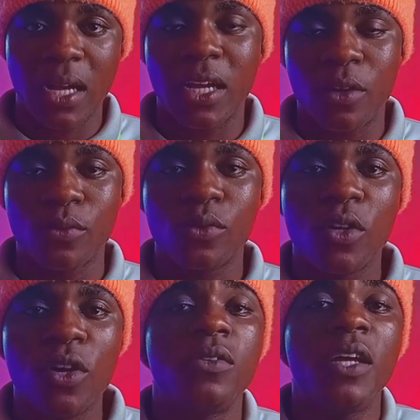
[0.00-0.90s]
account.
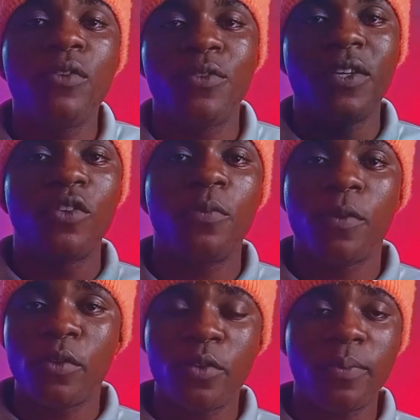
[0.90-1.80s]
So now you set
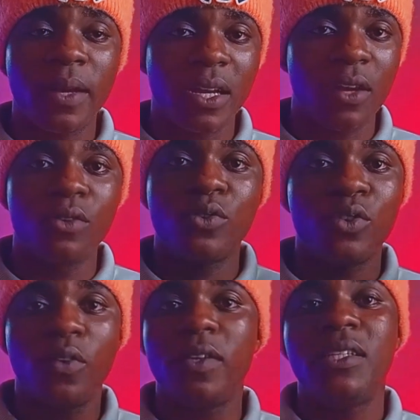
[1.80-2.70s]
up your YouTube
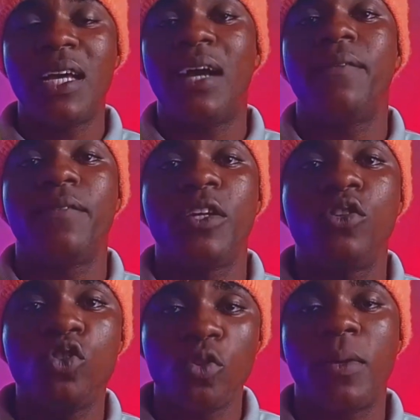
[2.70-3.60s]
account. You already have a
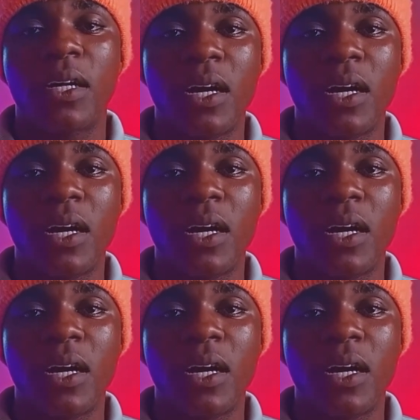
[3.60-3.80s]
YouTube